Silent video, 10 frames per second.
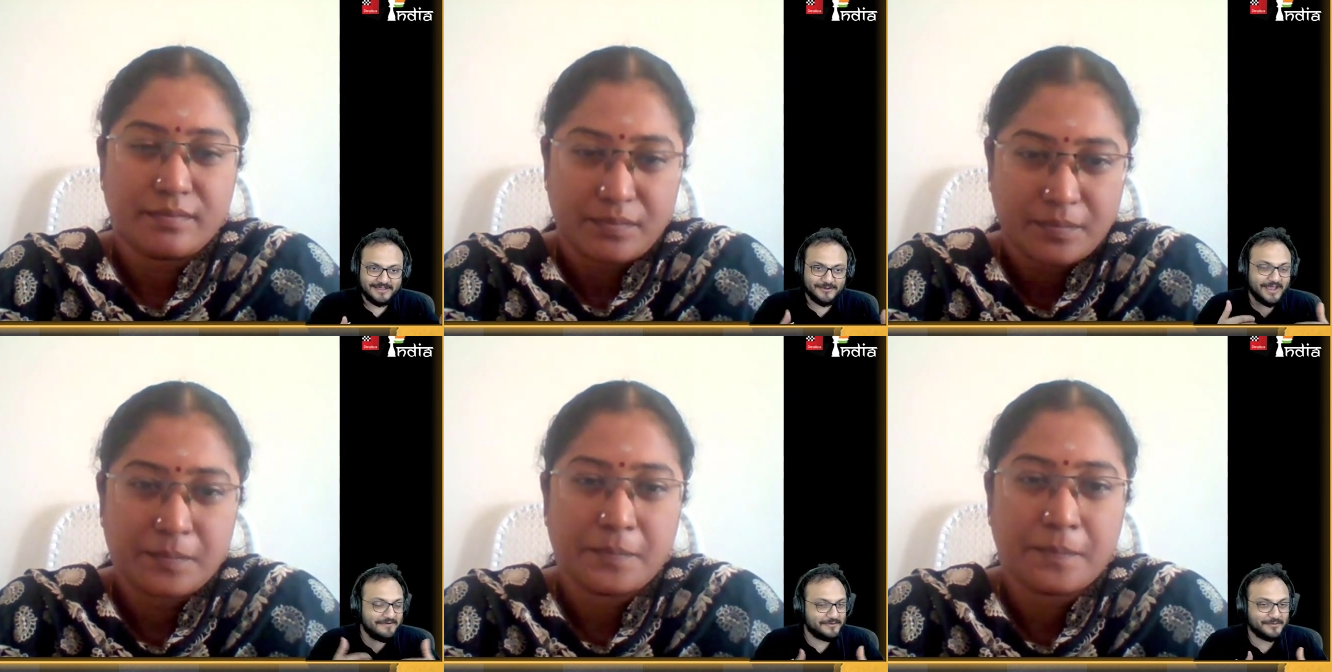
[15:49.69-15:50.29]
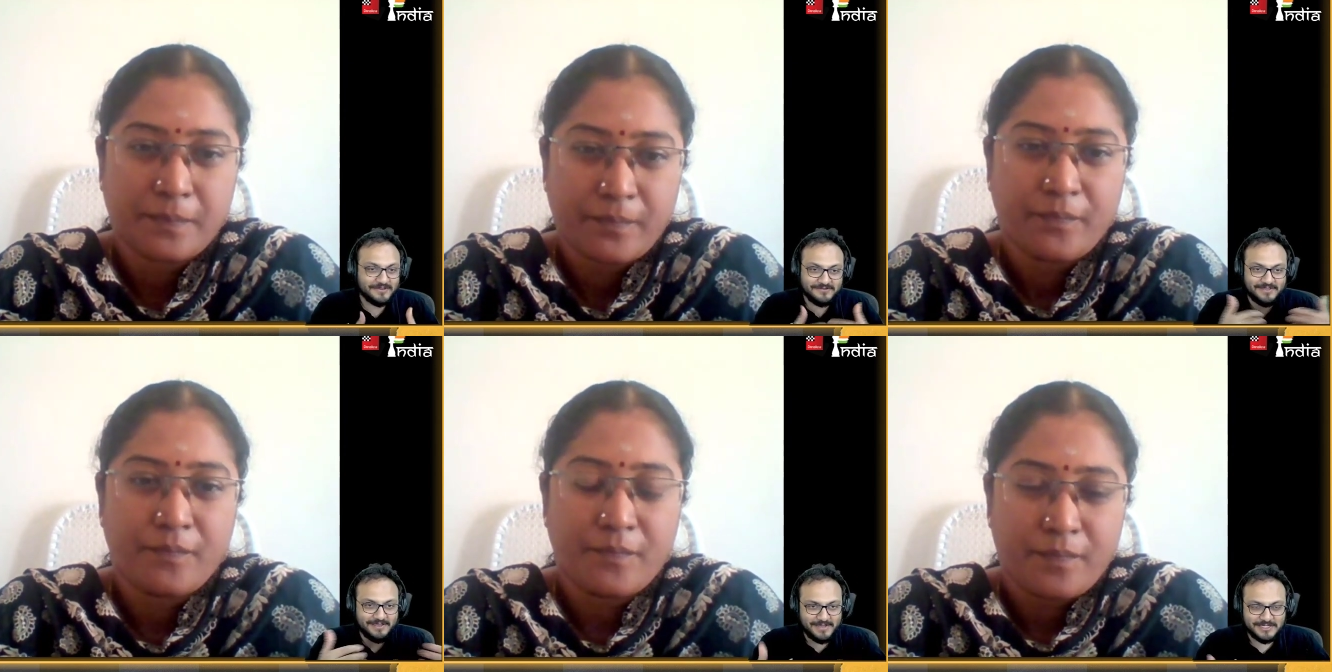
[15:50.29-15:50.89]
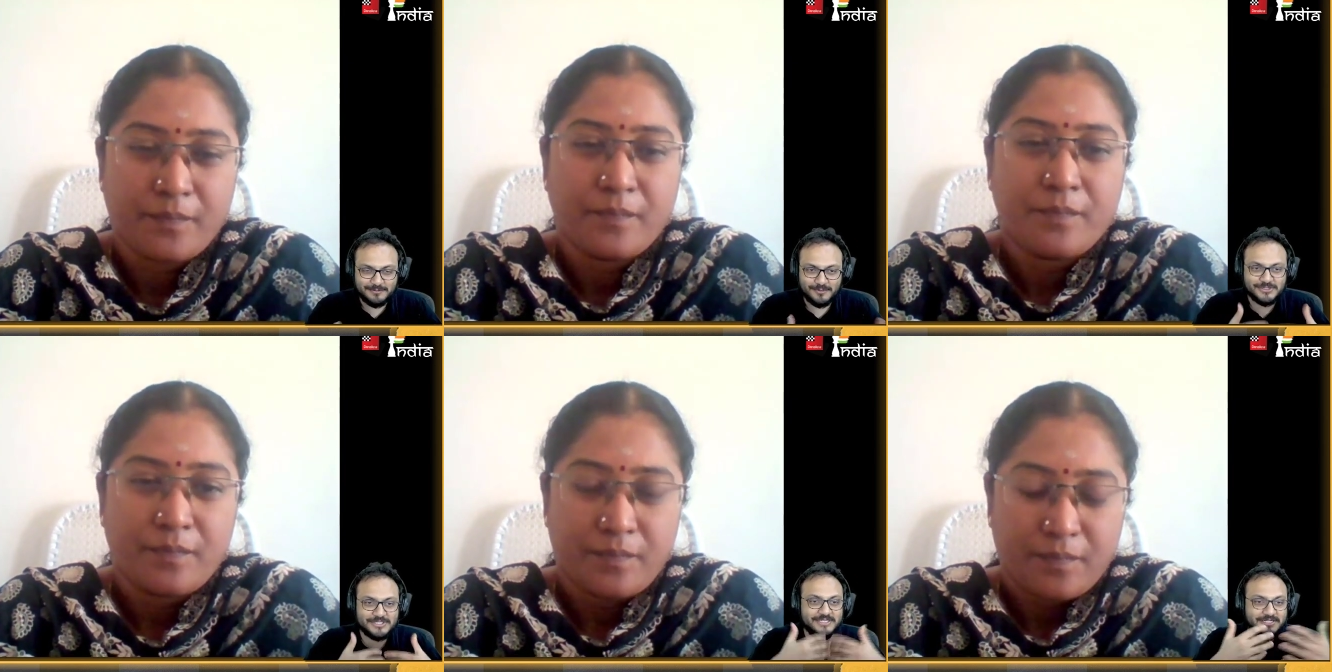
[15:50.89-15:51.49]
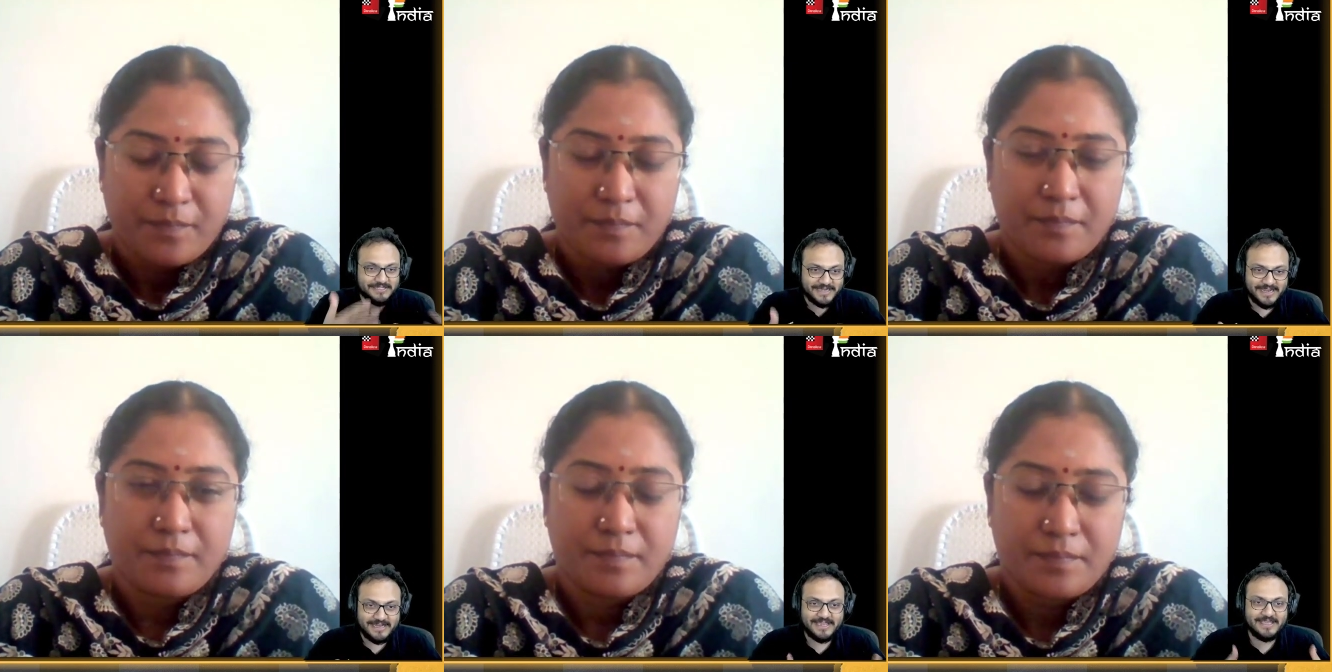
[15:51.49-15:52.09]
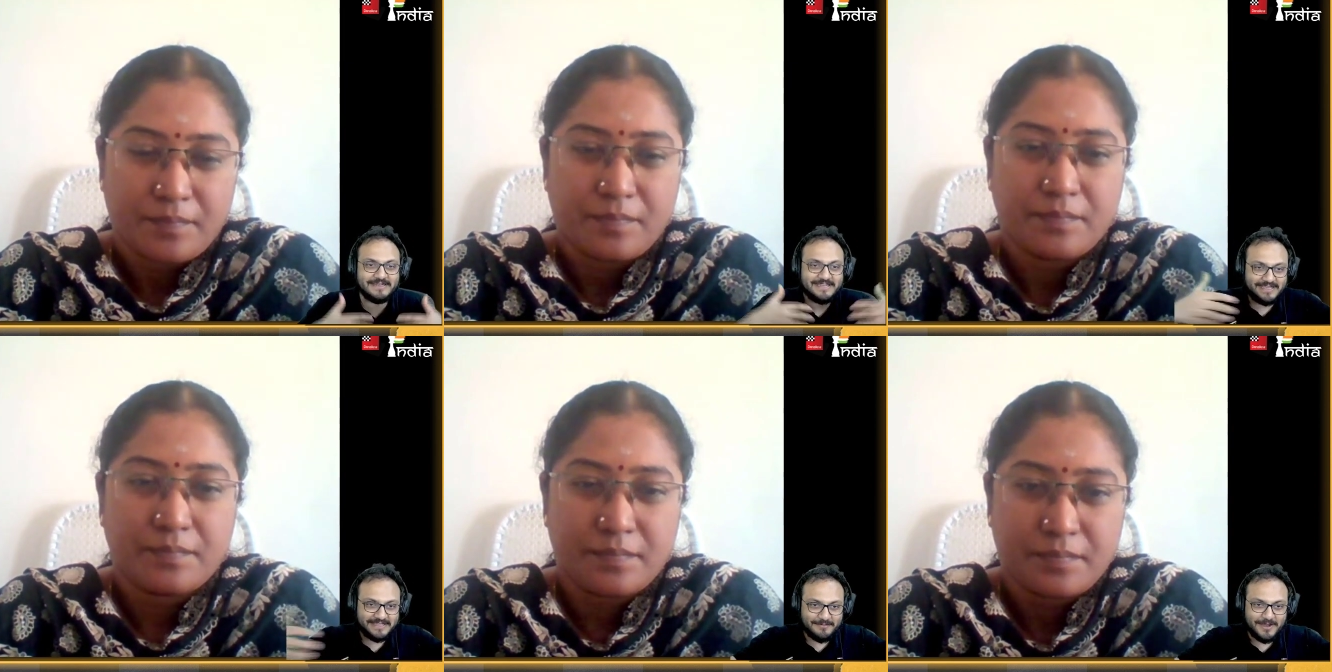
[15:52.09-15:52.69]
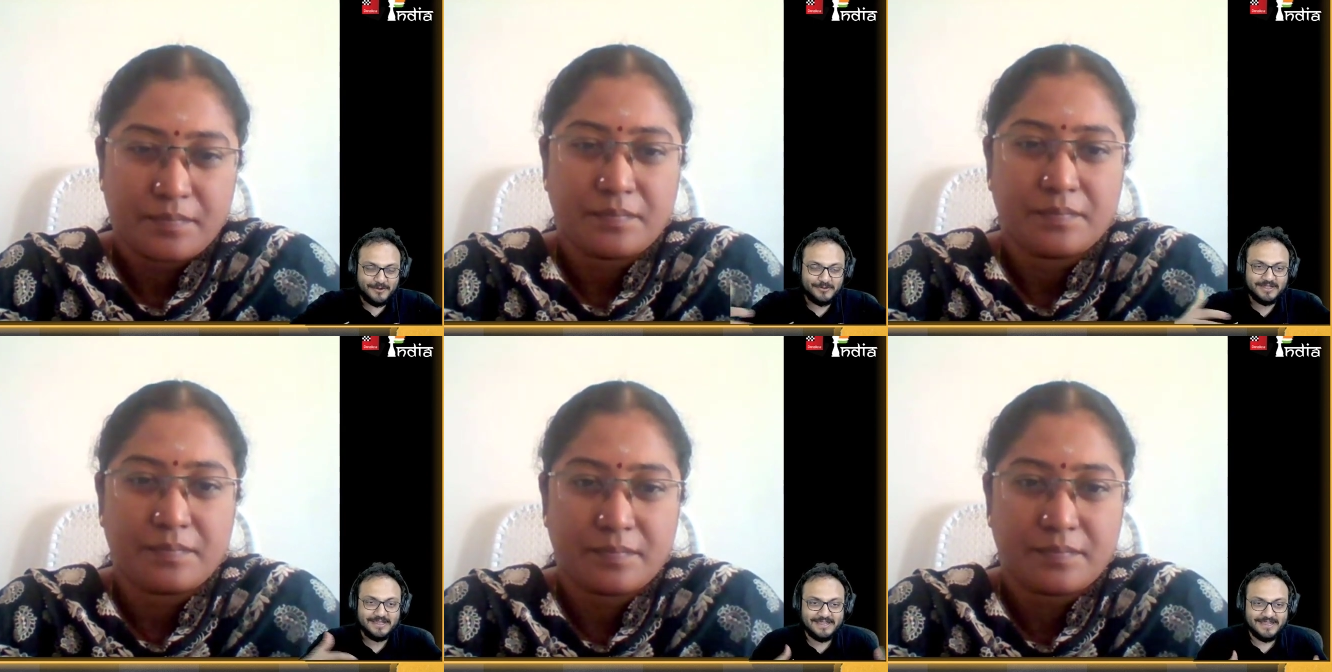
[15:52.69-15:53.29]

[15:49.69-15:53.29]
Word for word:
Speaker 1: You have to give them exposure, training, take them out.